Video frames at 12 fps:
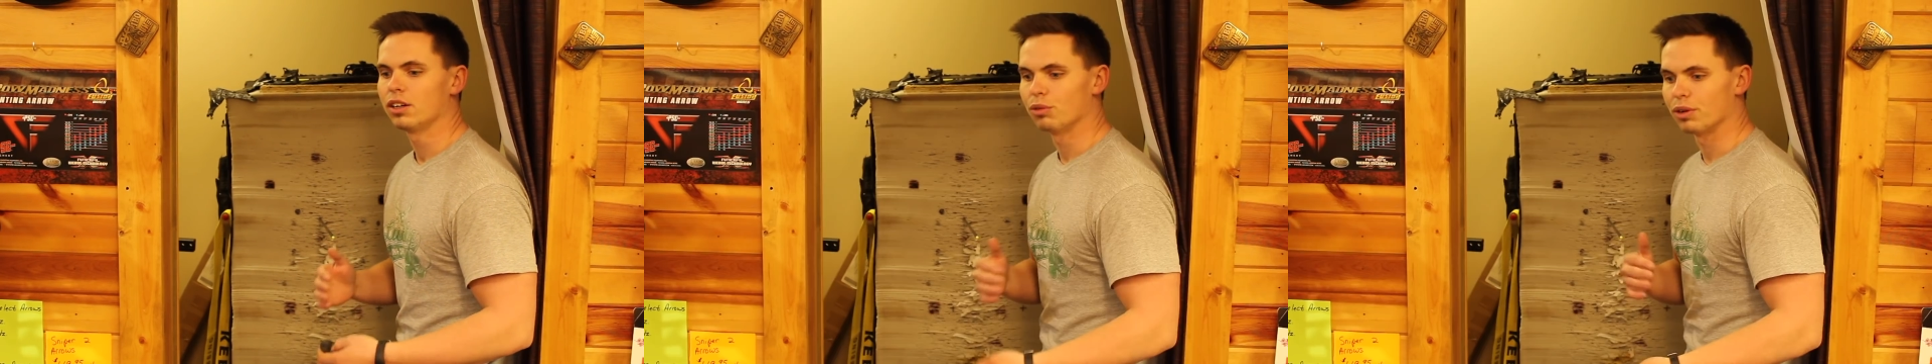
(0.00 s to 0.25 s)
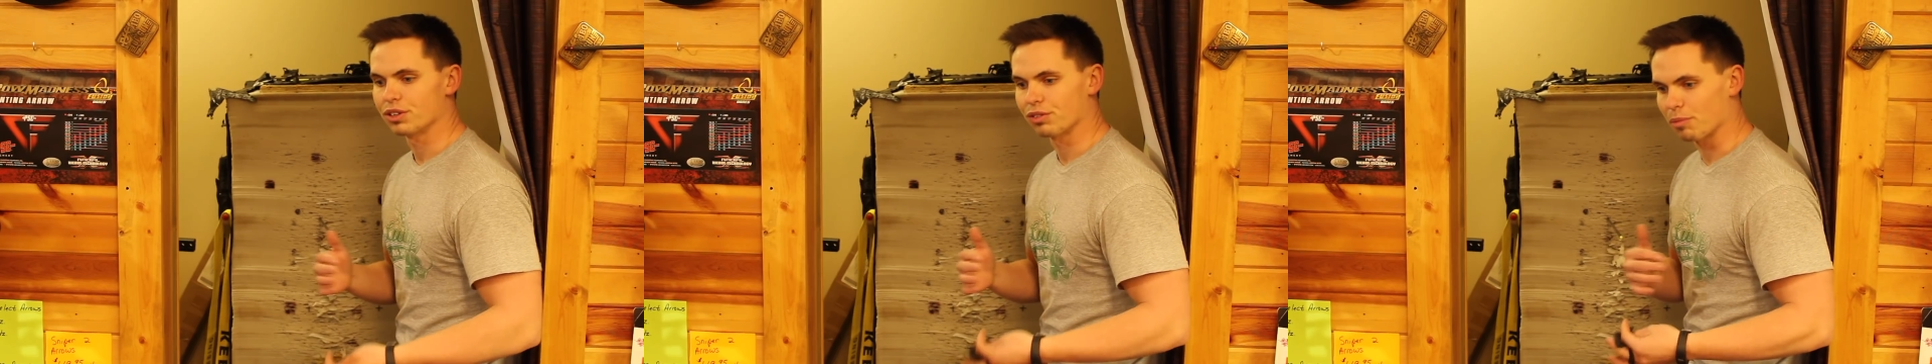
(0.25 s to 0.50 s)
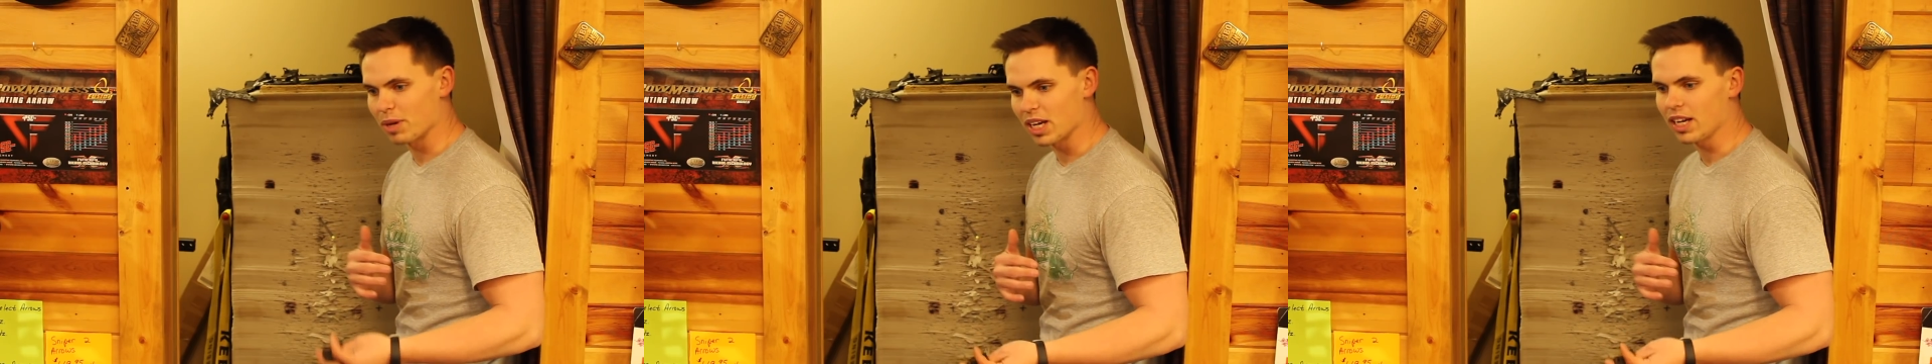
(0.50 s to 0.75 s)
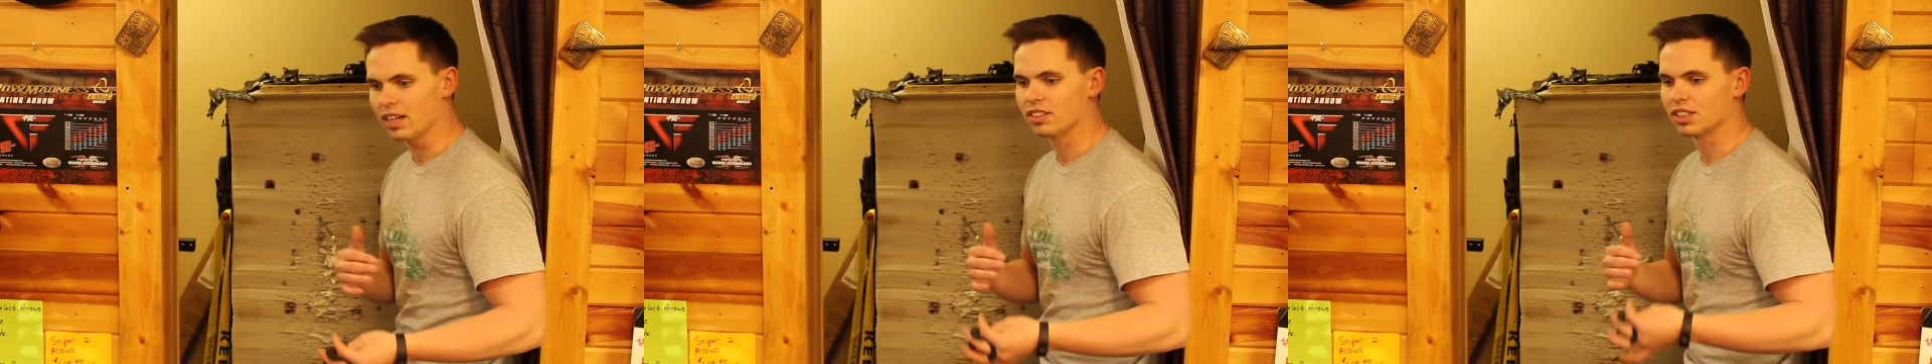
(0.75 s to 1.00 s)
which for
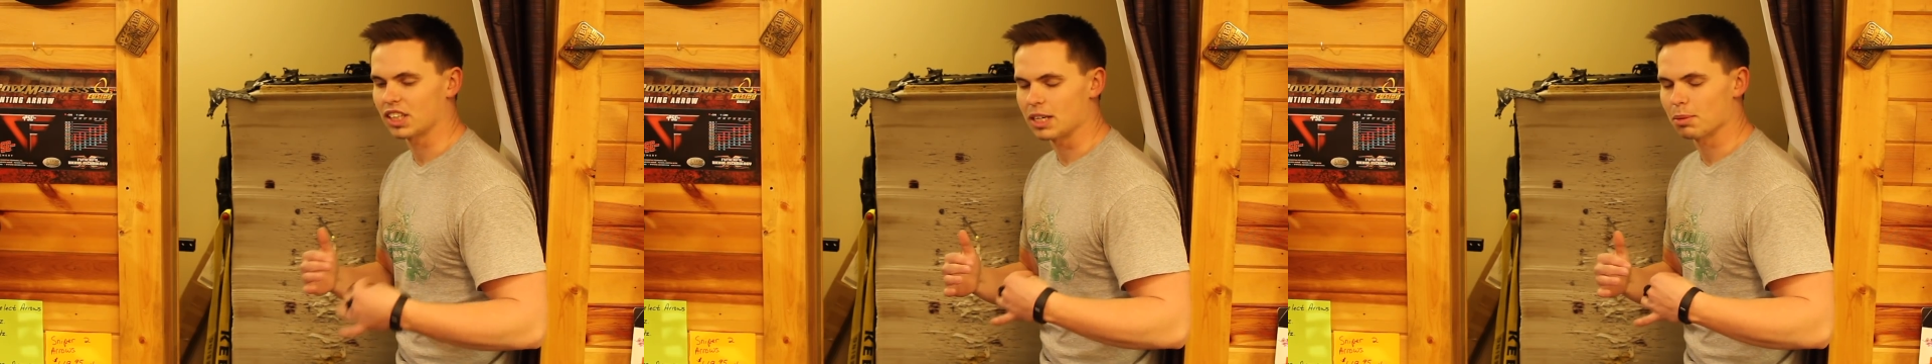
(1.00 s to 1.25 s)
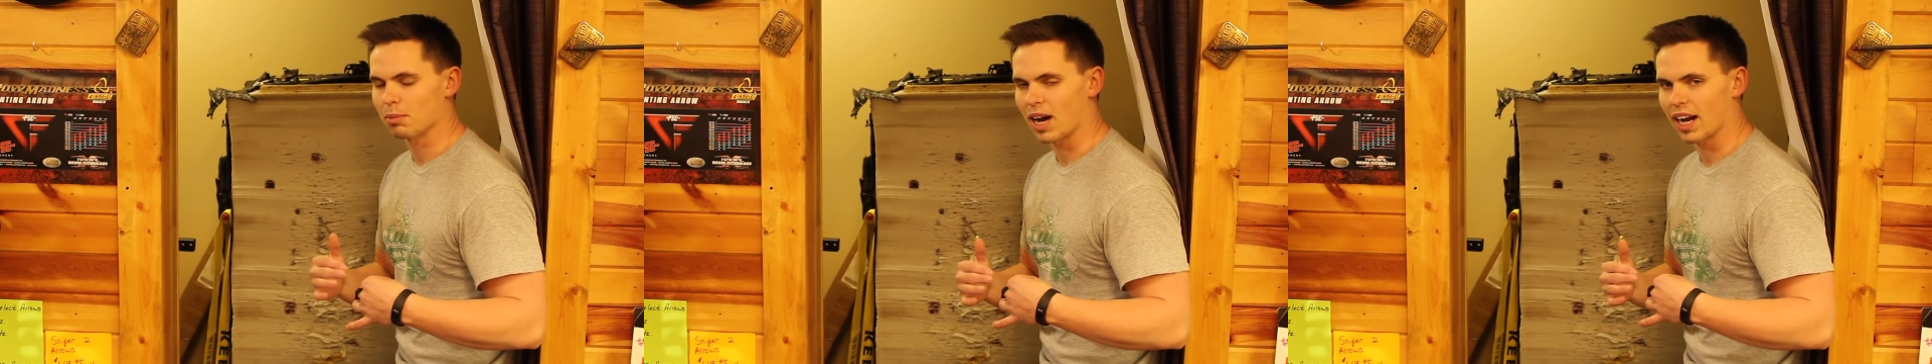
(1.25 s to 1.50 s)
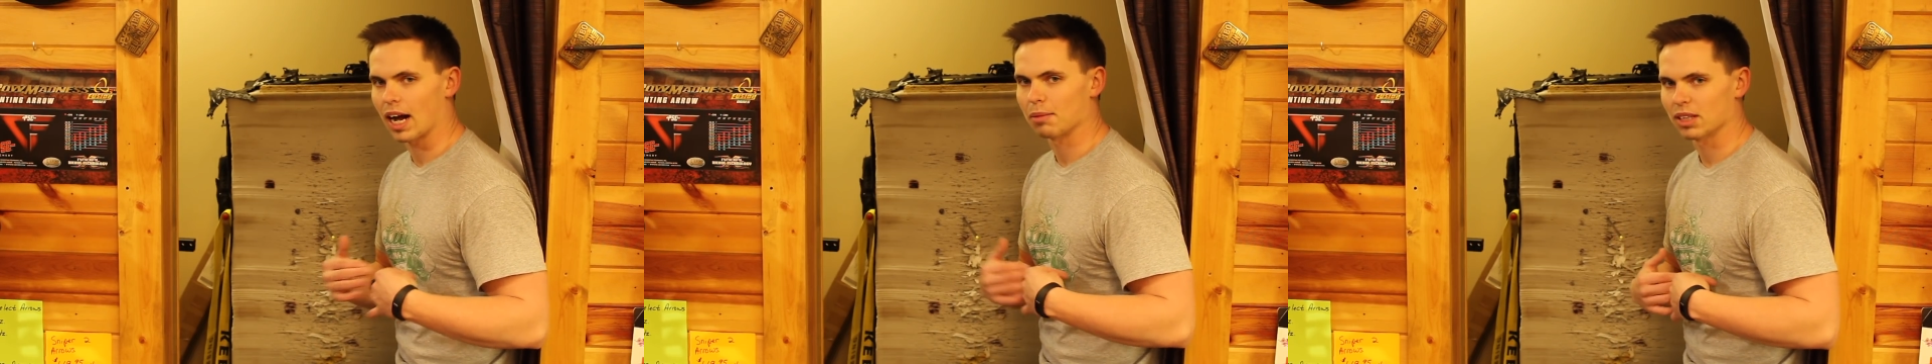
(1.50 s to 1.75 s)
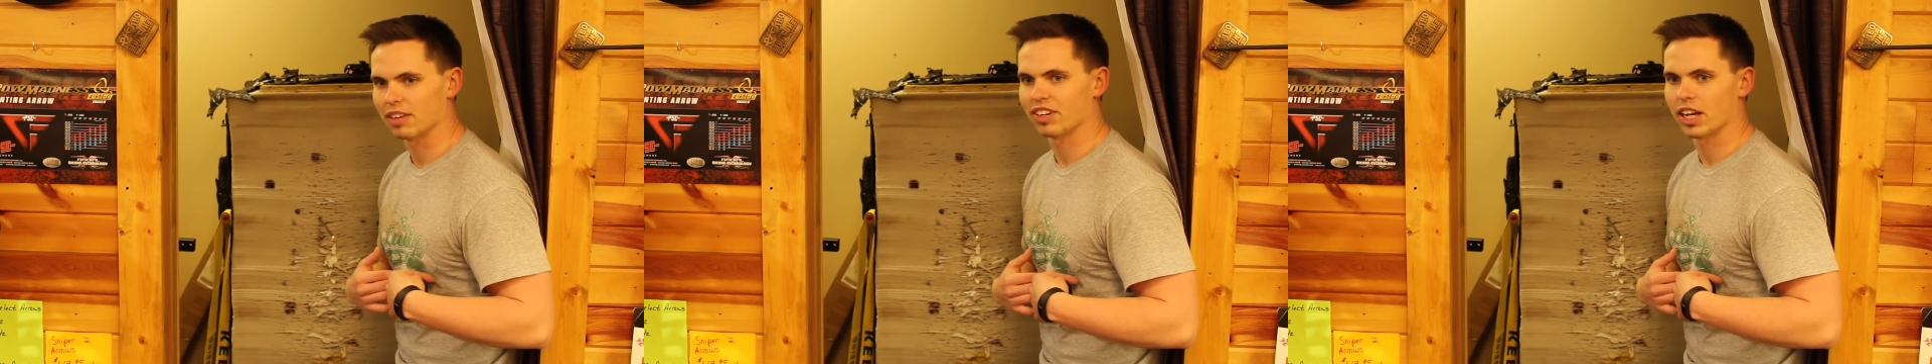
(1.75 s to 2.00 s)
me, just keep in mind, I'm
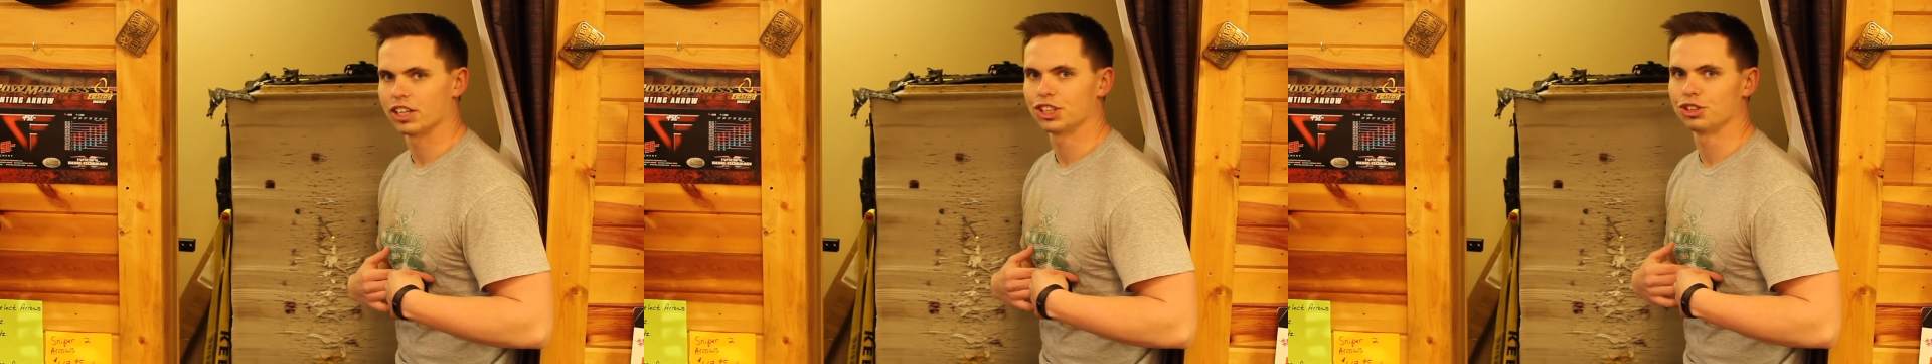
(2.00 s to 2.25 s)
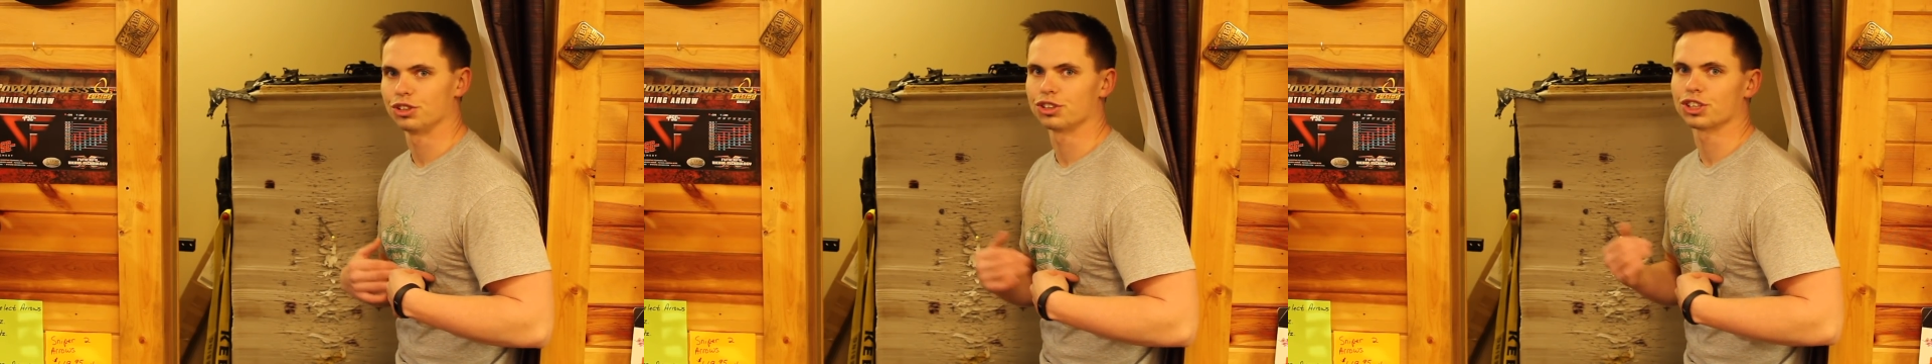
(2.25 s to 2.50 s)
a left-handed shooter,